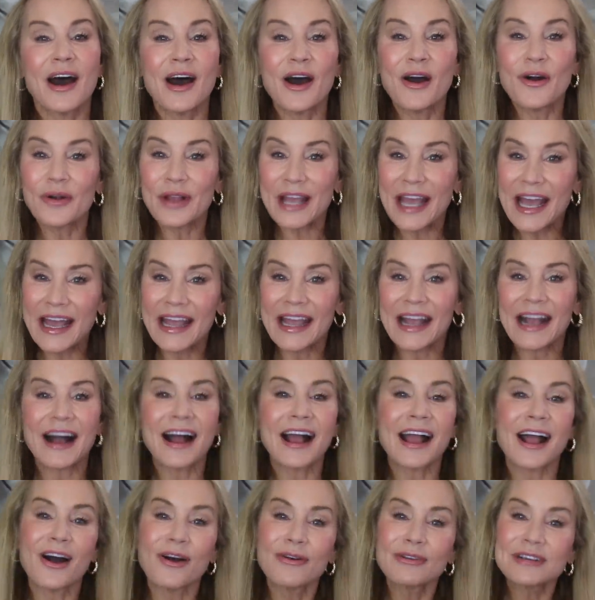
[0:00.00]
Okay,
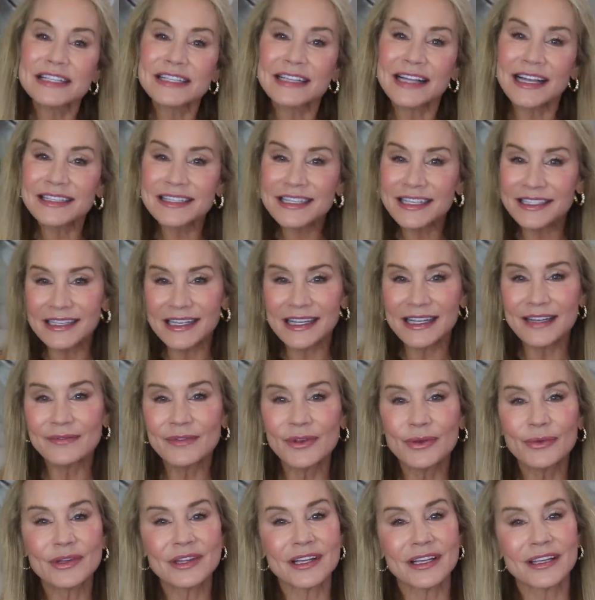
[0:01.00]
I always like to
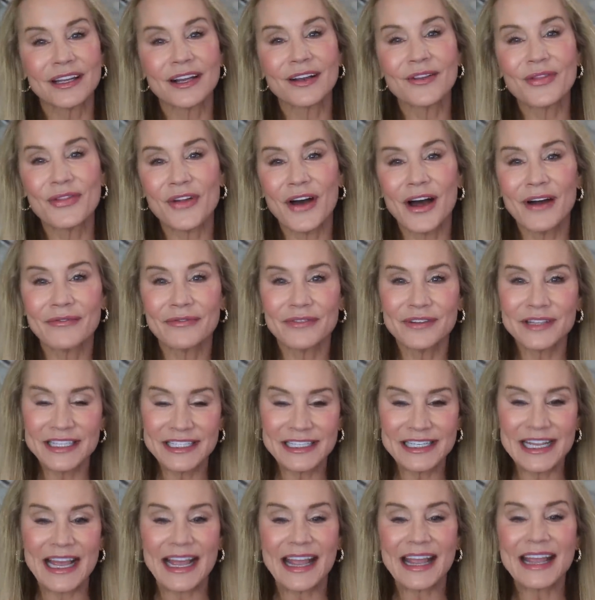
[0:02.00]
leave you with a little thought for
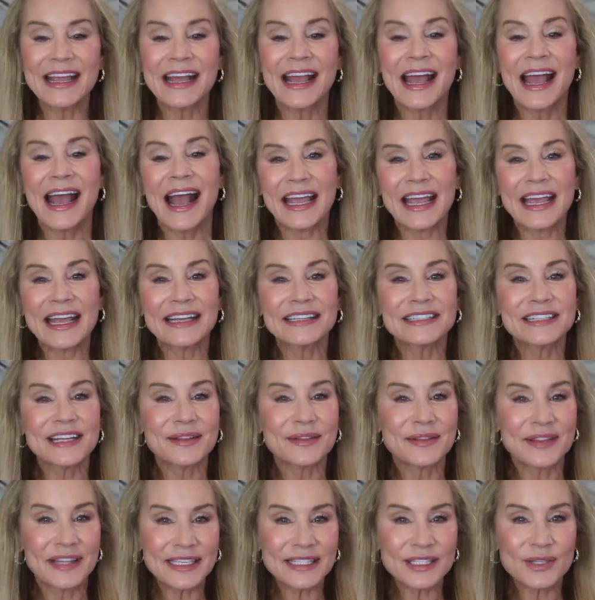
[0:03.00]
the day, and
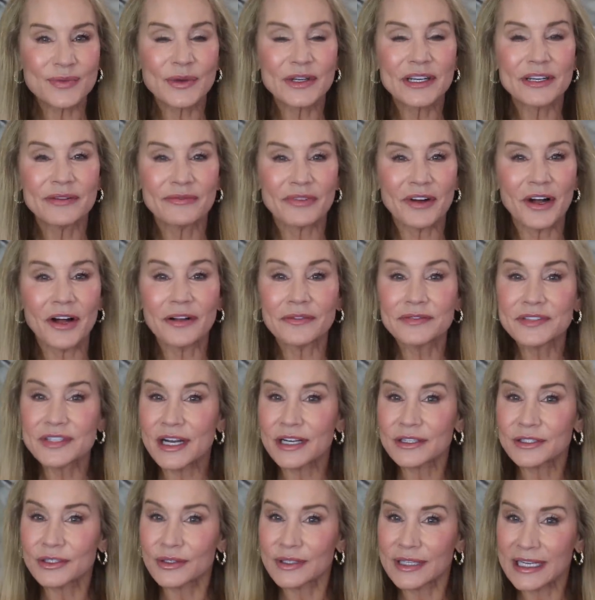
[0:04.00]
this one involves
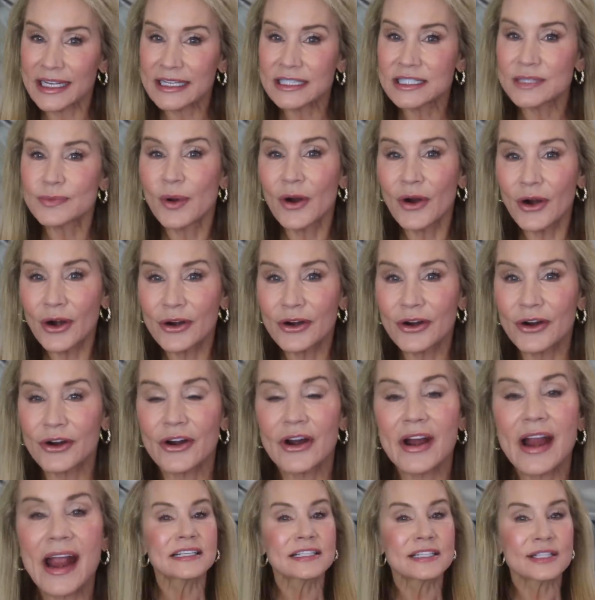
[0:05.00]
Doctor Lance
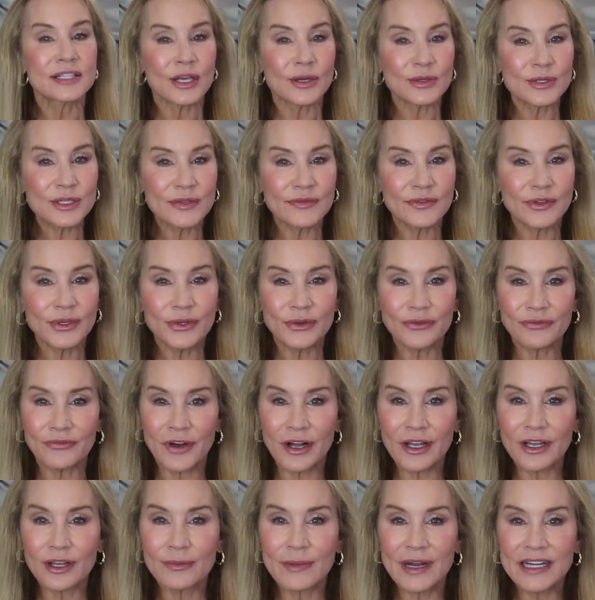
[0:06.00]
Parker. As those of you who
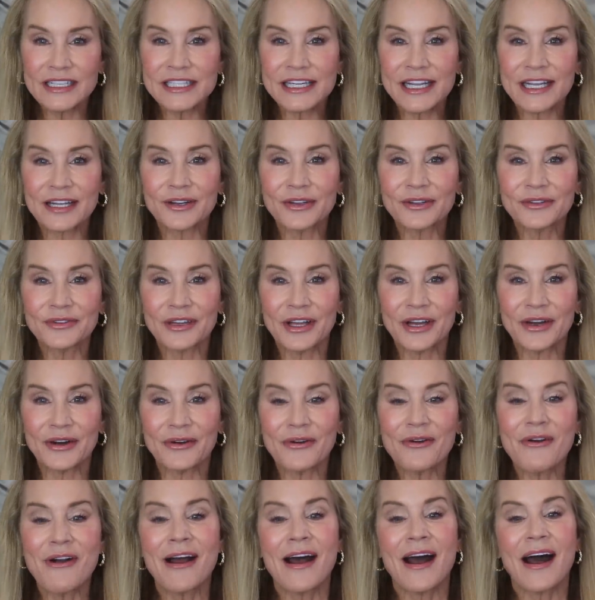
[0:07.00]
follow my channel
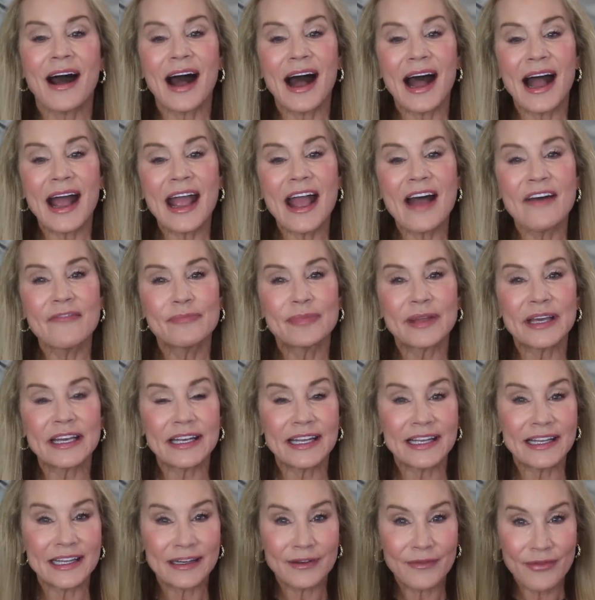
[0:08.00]
know, I have
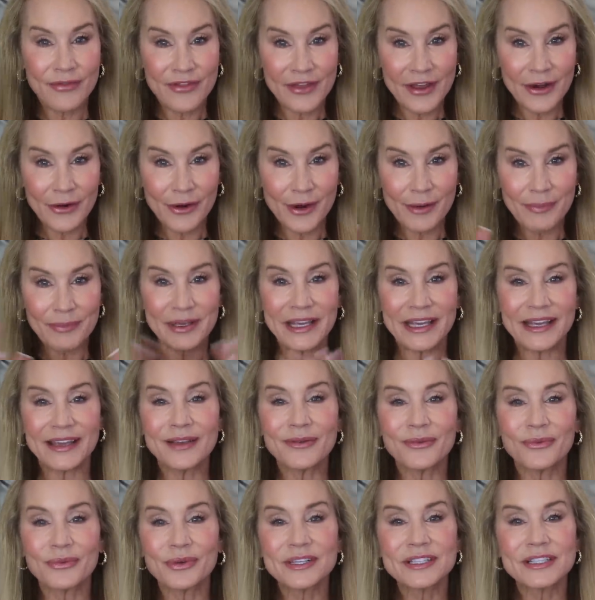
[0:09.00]
been in
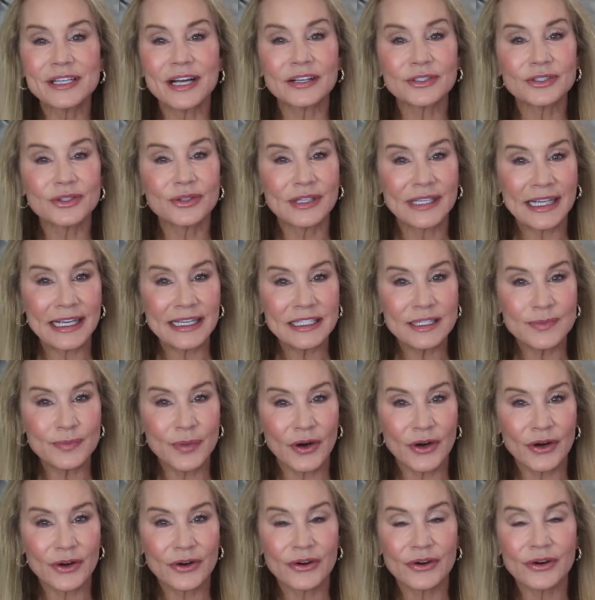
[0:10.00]
therapy with Doctor Lance
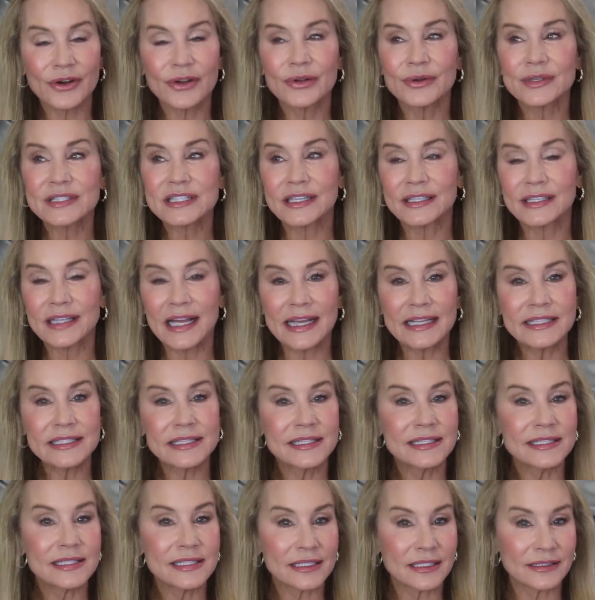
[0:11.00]
Parker, who is a
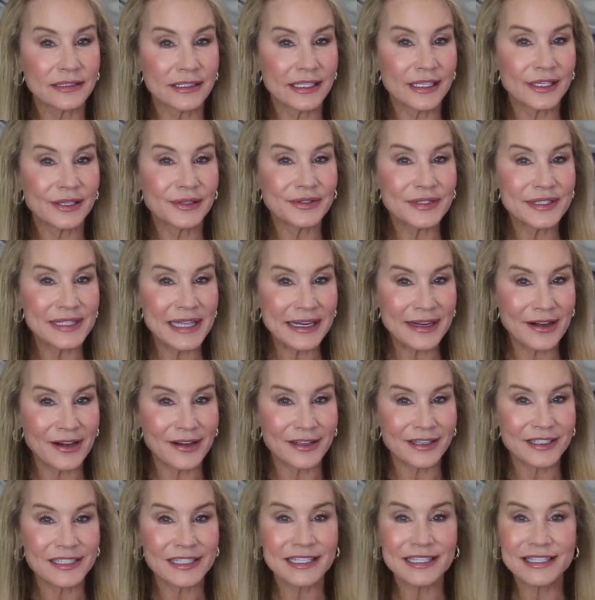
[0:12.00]
licensed clinical
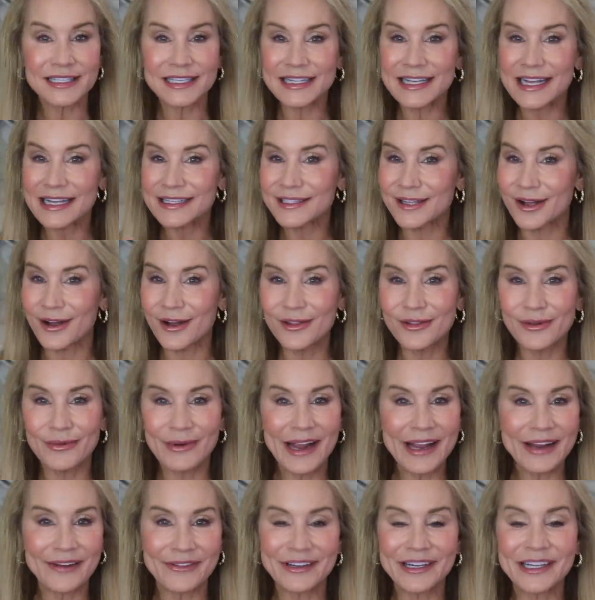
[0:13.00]
psychologist. He has all the
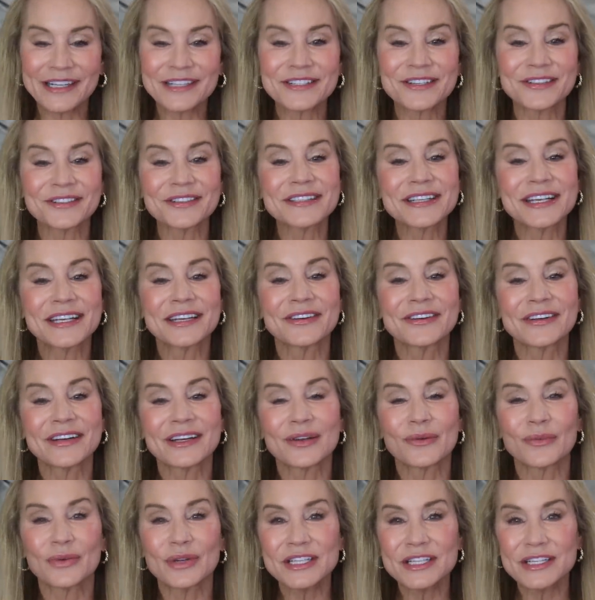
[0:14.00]
right credentials here
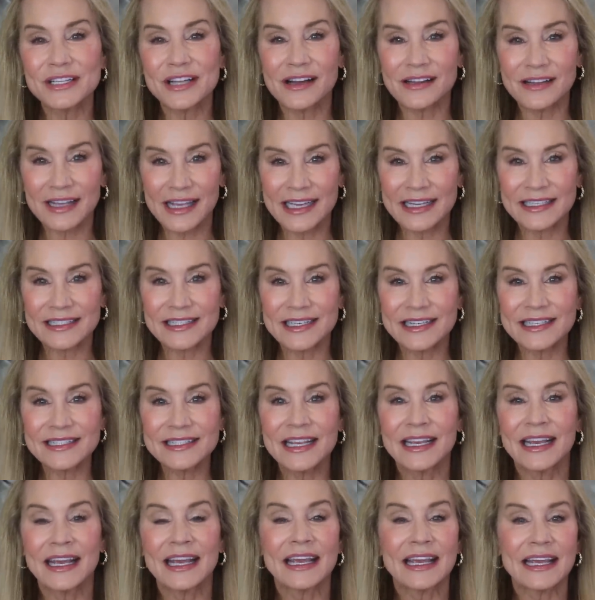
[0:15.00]
in Wichita, Kansas.